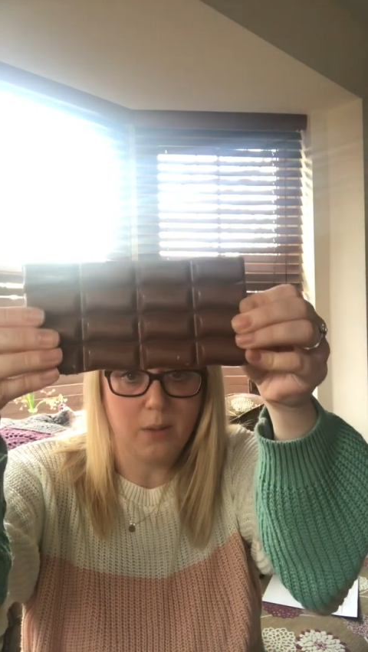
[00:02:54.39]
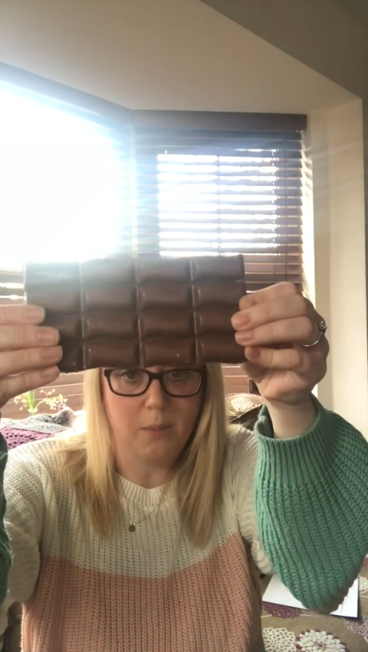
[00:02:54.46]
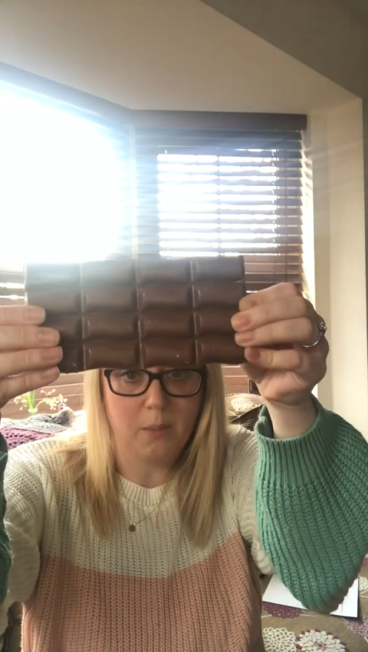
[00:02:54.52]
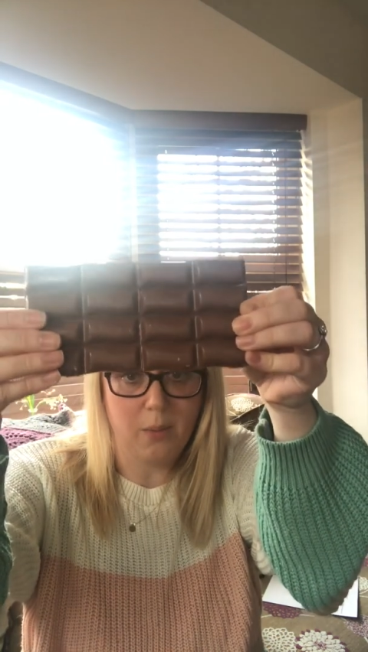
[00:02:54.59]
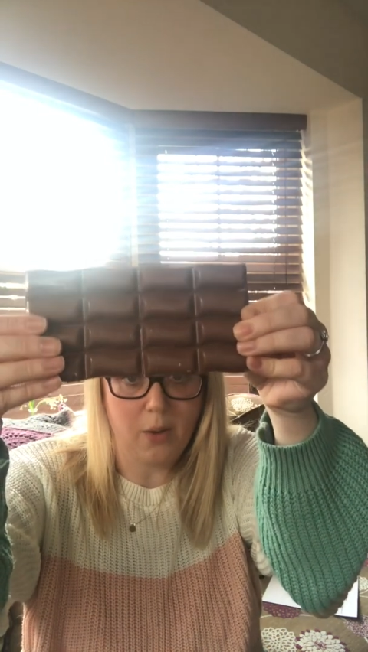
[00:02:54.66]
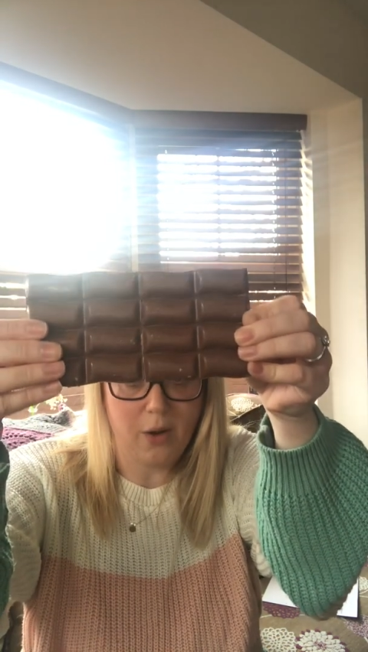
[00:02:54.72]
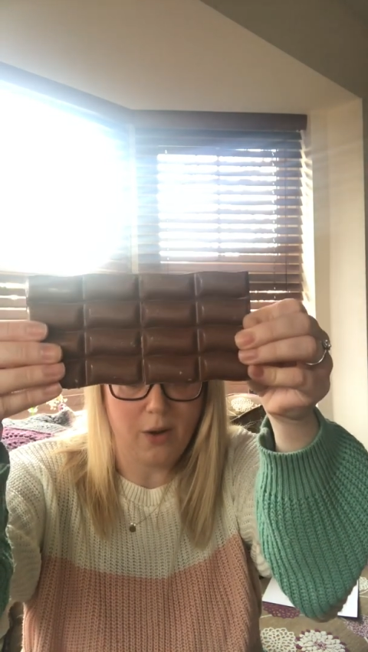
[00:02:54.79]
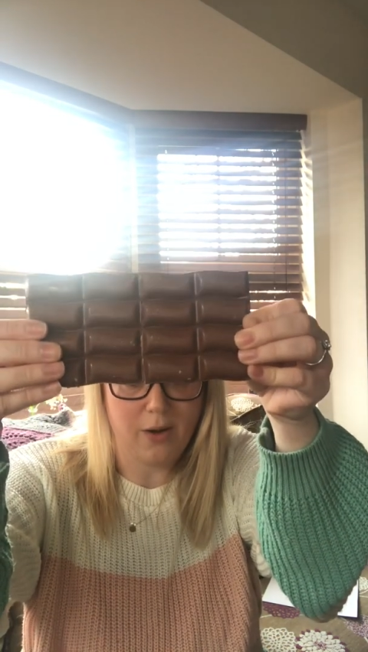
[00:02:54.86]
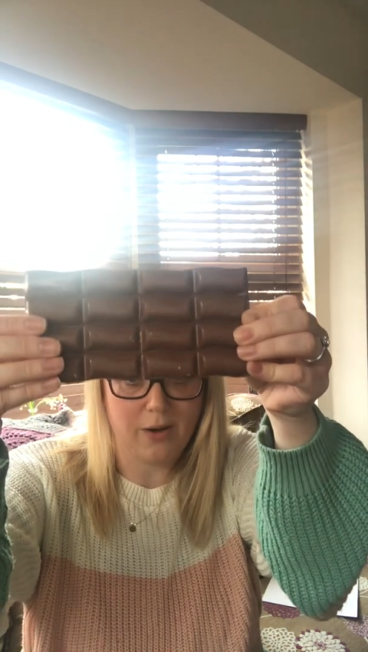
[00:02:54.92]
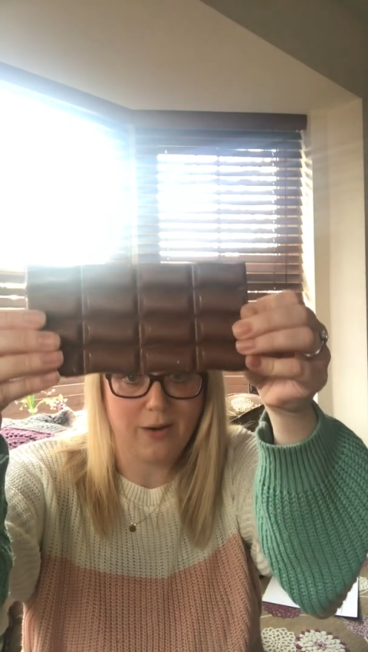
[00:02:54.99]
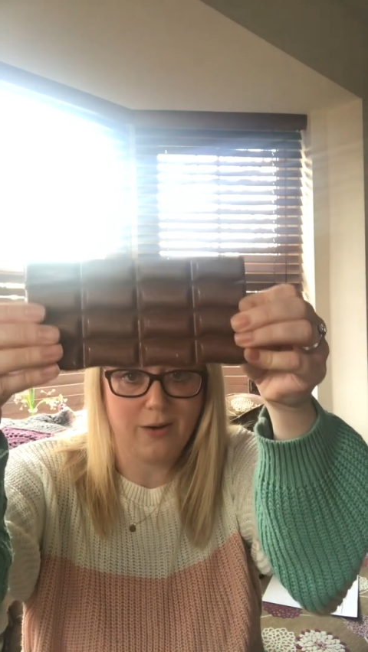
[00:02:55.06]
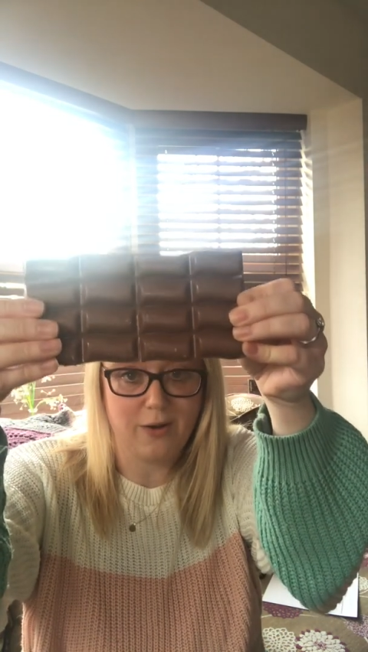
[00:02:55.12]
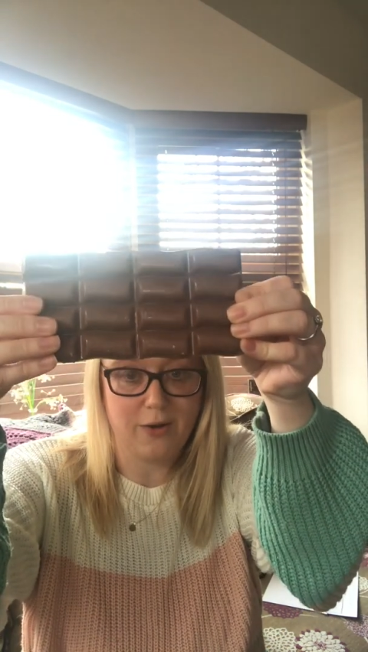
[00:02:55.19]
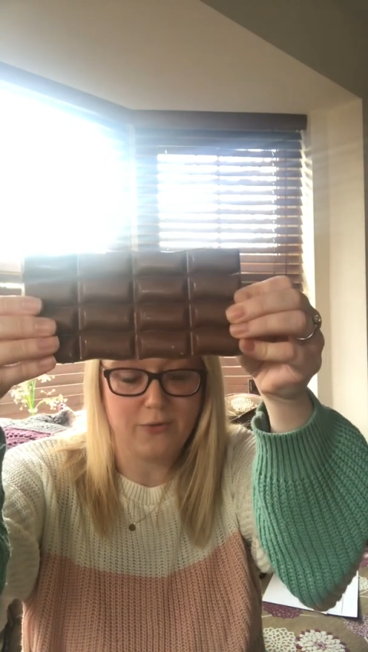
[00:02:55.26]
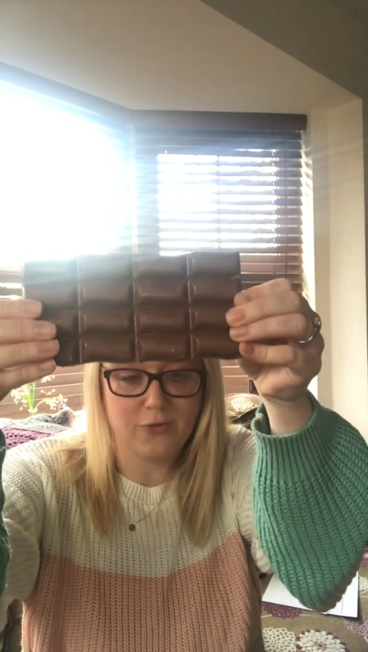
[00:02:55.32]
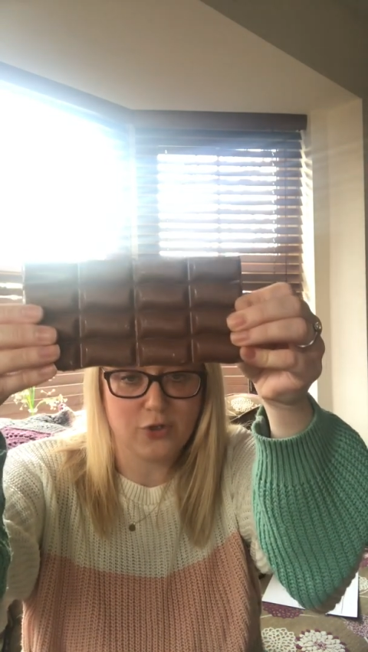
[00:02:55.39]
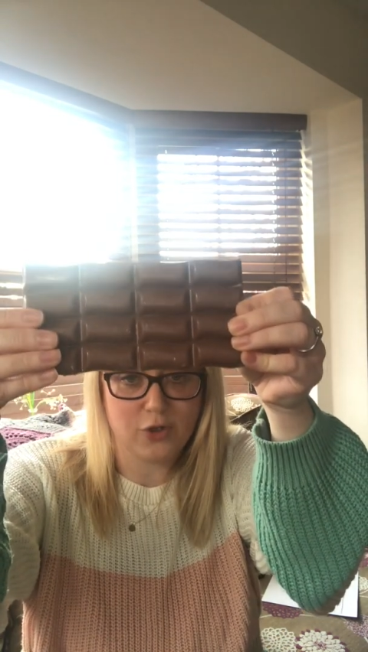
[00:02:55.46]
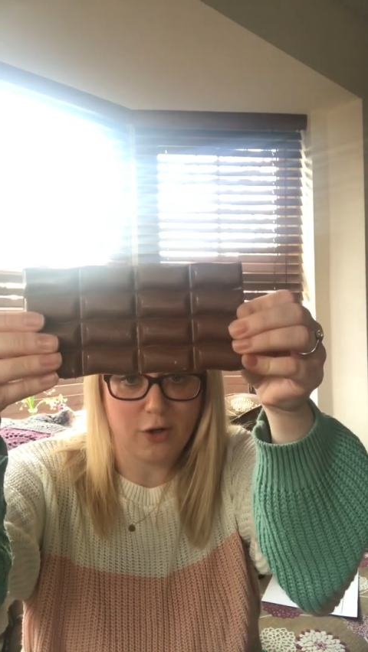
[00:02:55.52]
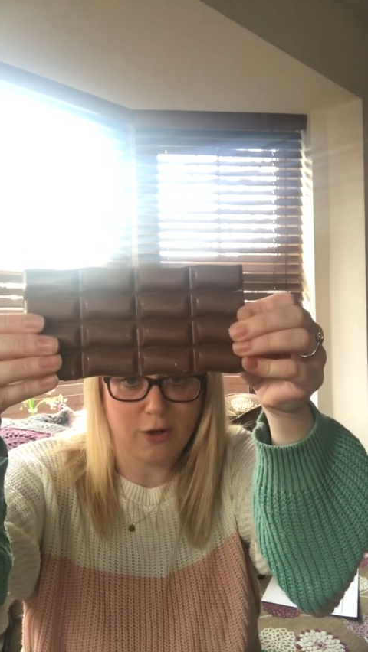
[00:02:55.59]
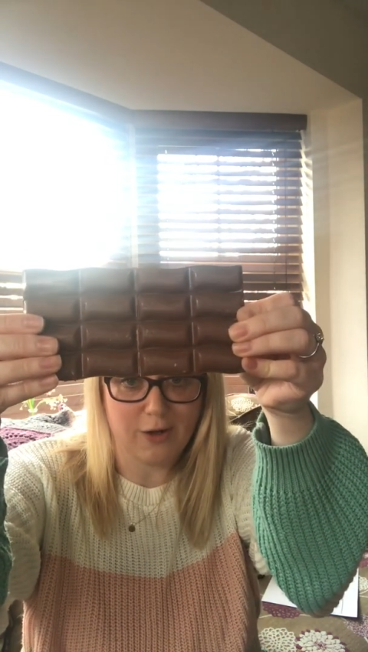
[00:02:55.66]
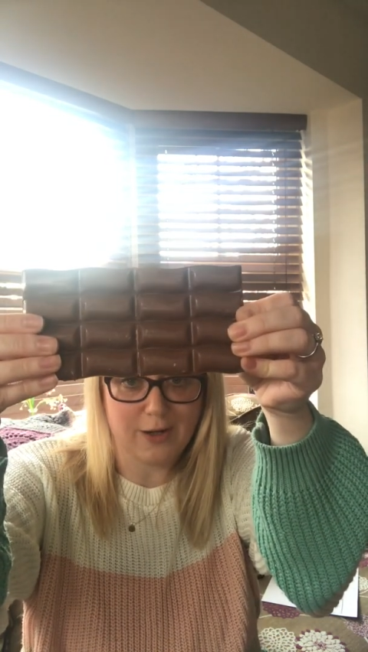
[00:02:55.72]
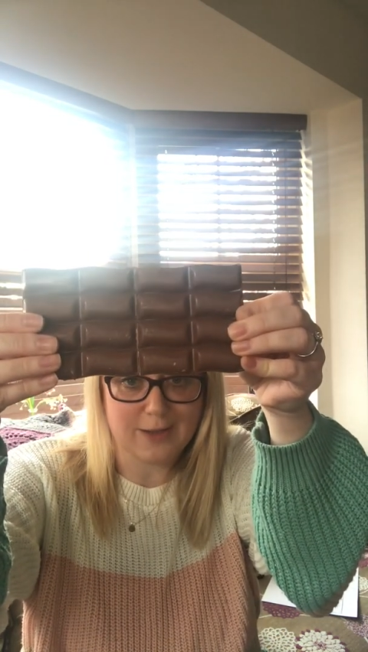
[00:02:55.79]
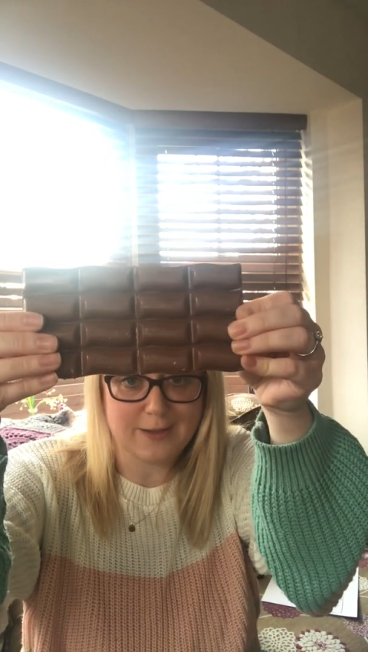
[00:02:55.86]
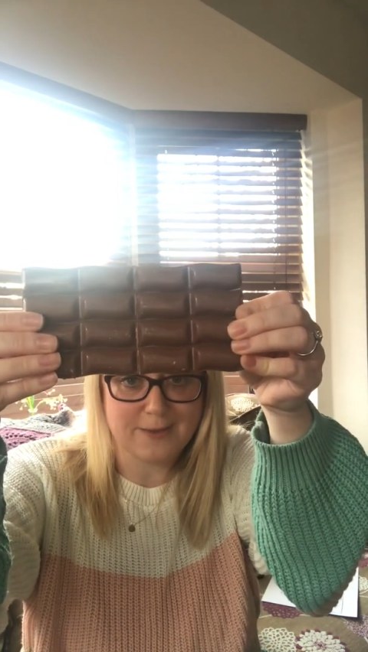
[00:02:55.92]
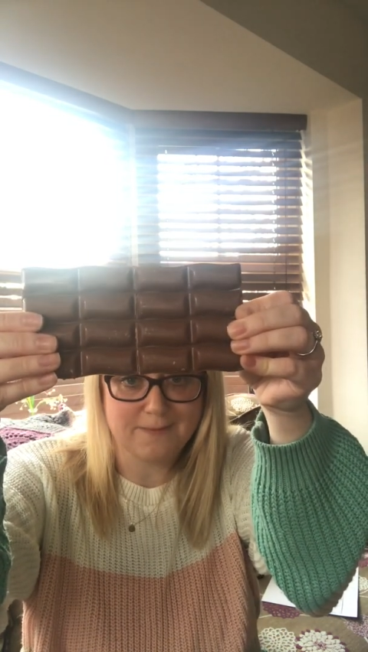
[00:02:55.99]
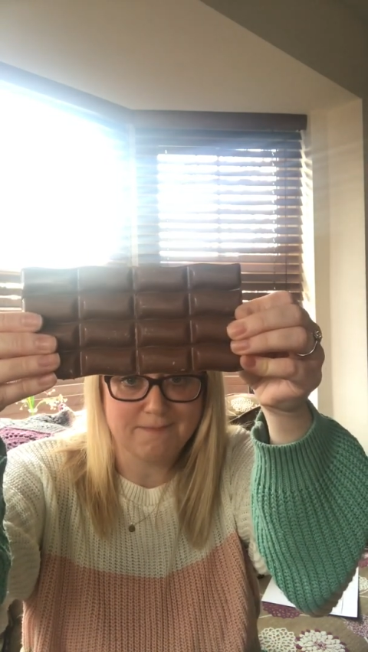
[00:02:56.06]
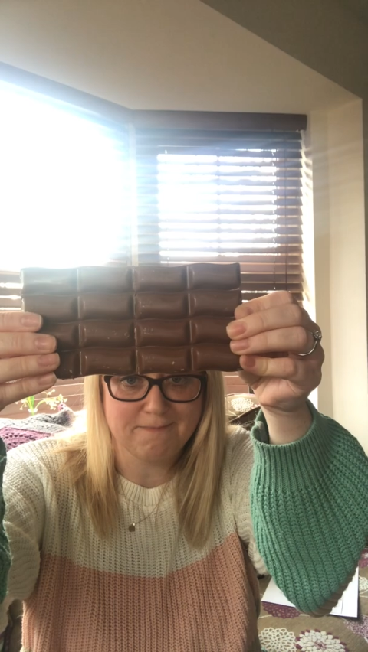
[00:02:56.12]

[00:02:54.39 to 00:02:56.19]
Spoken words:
bar of chocolate.